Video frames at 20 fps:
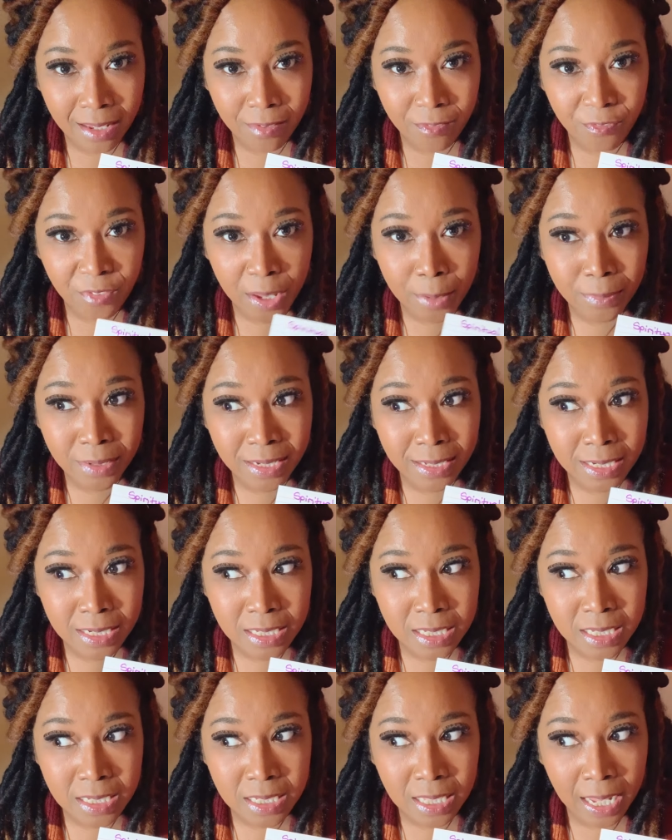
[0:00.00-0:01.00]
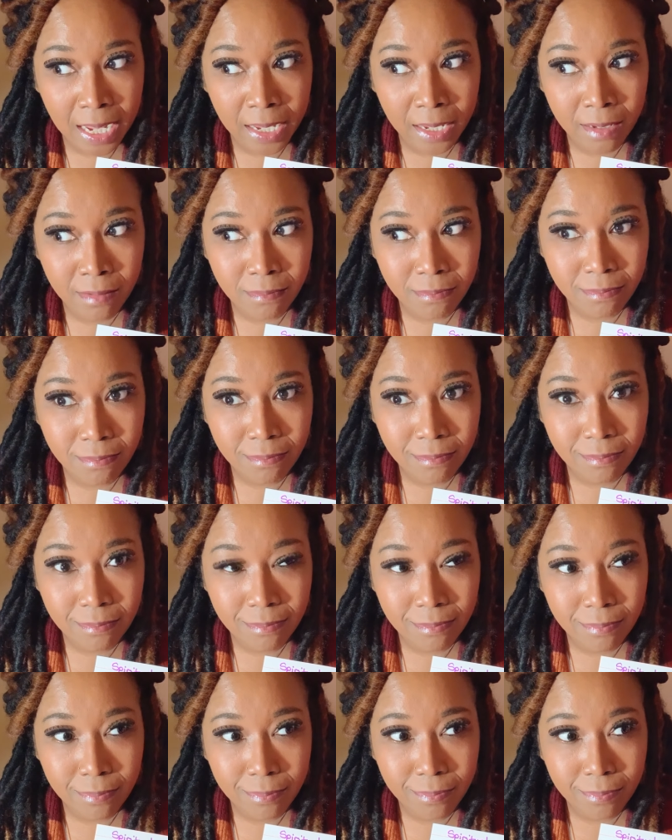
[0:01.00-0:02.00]
Family, this is like
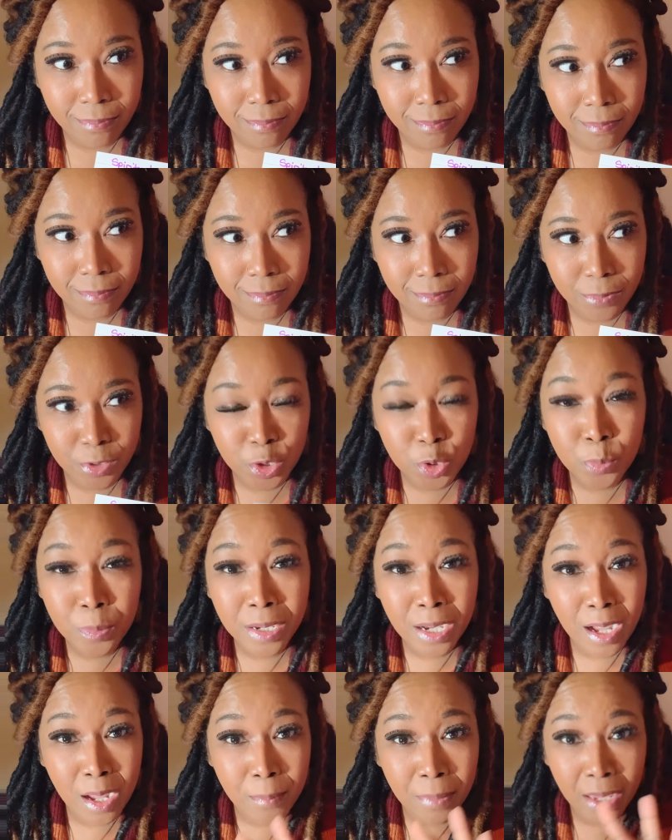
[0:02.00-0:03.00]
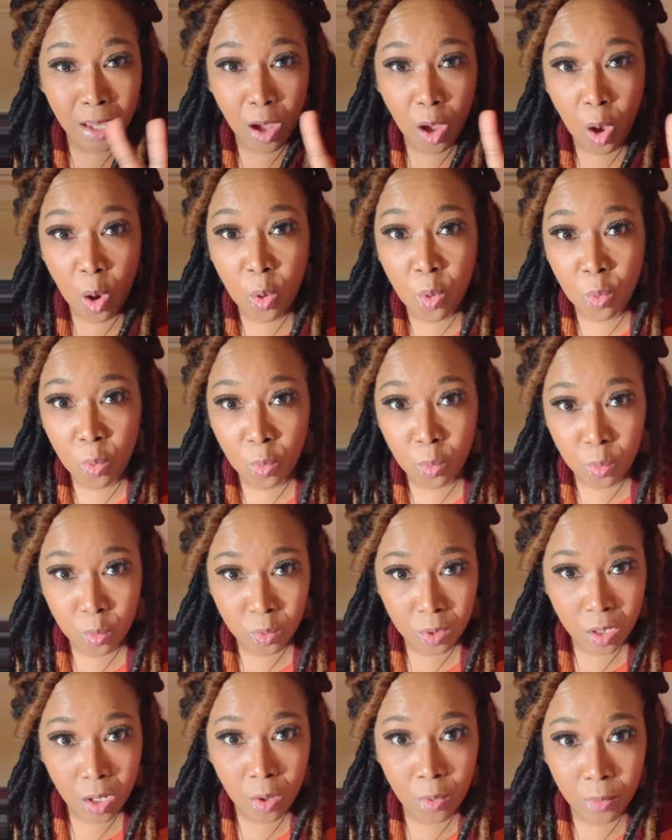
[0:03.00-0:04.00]
you becoming whole,
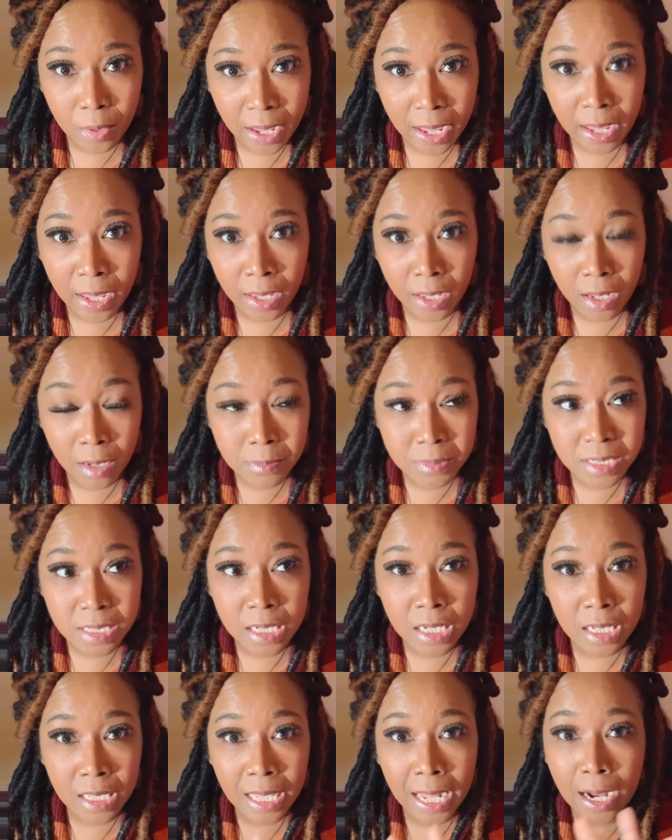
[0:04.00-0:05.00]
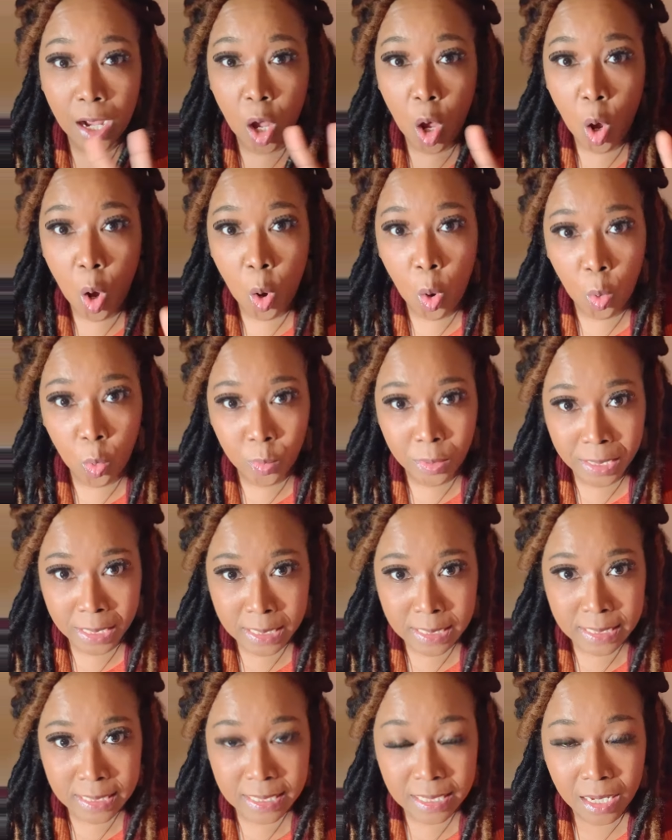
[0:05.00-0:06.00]
okay? I'm seeing like a
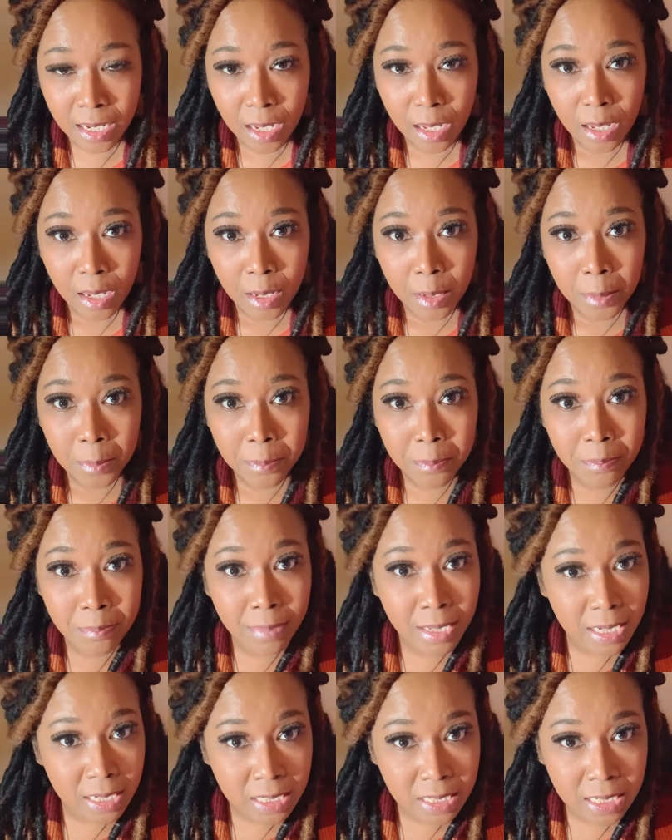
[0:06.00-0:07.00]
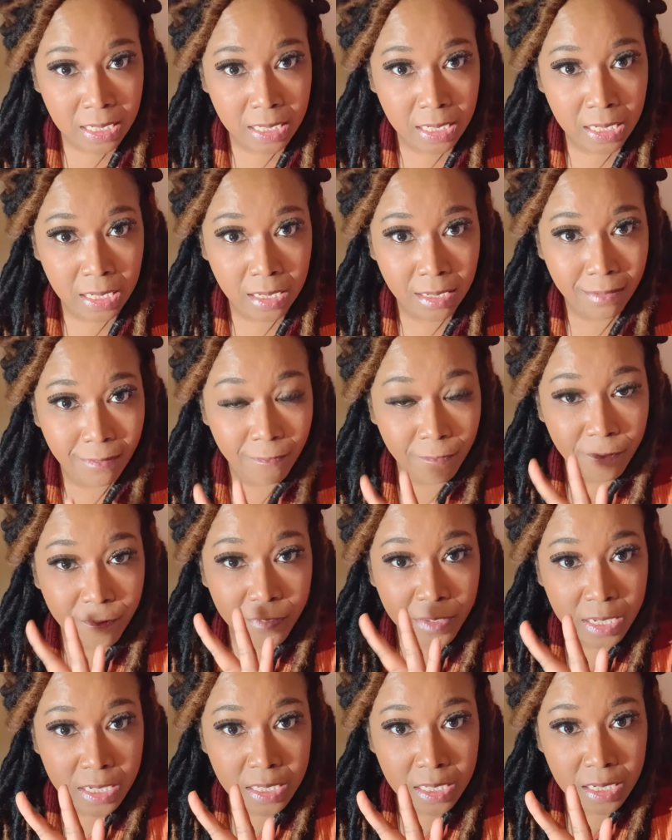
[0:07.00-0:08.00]
wholeness mentally,
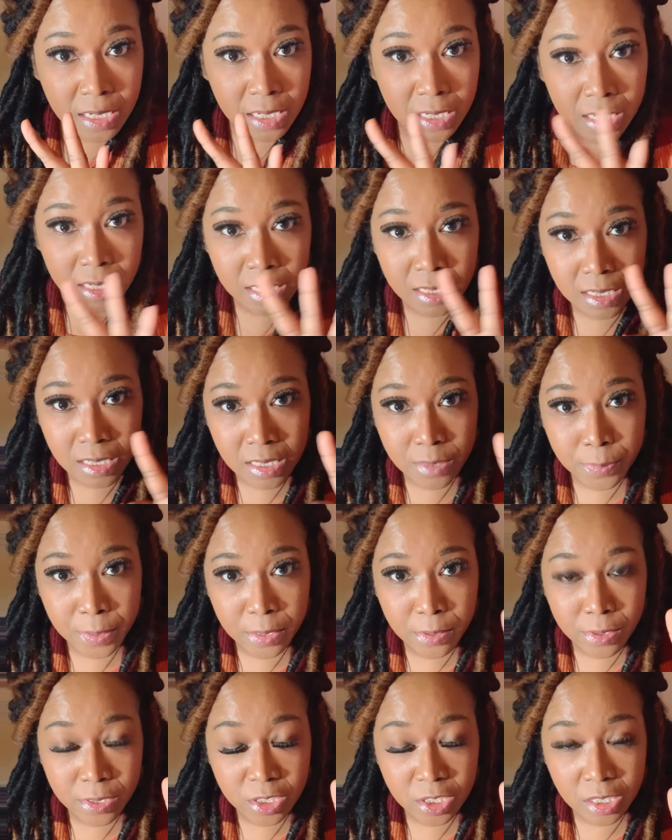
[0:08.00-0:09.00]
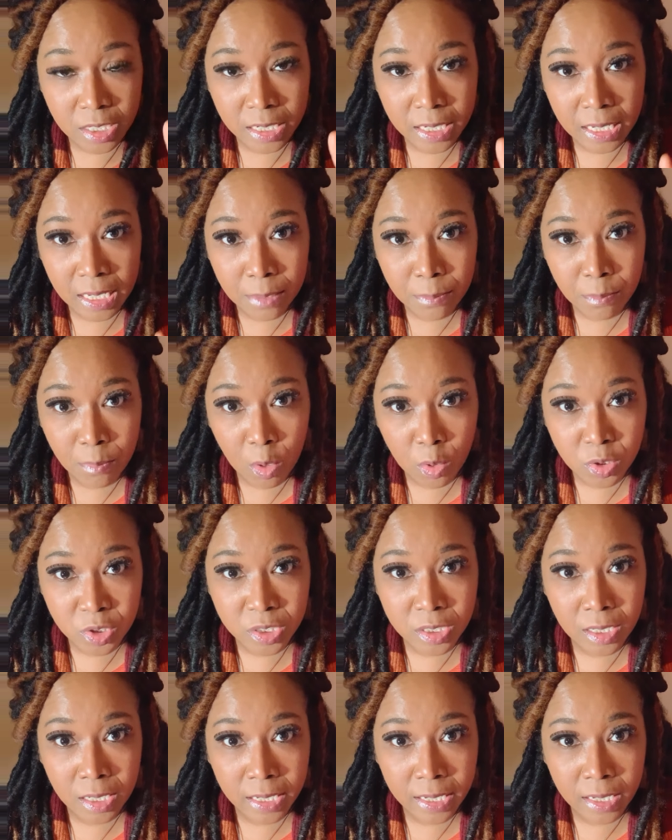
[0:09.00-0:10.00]
physically, spiritually,
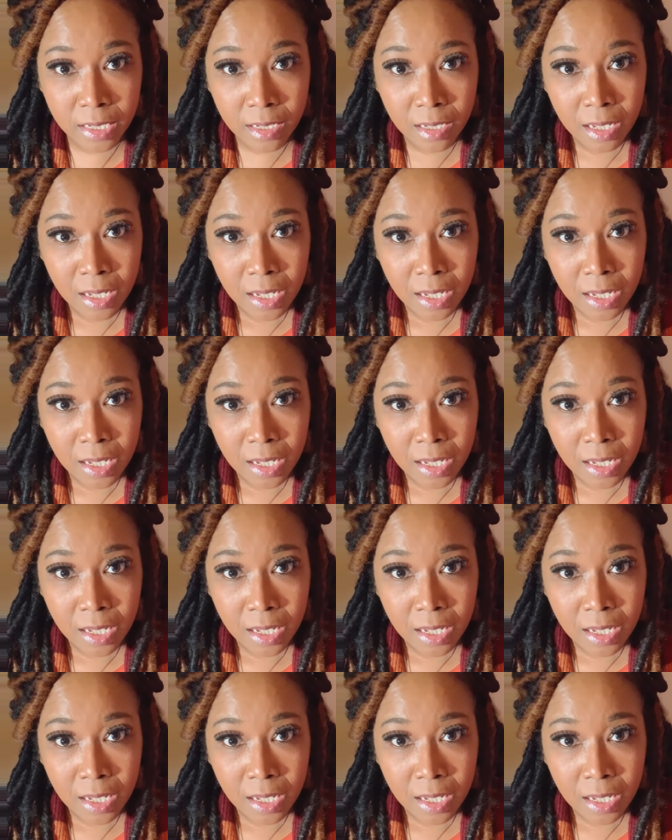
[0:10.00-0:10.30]
emotionally.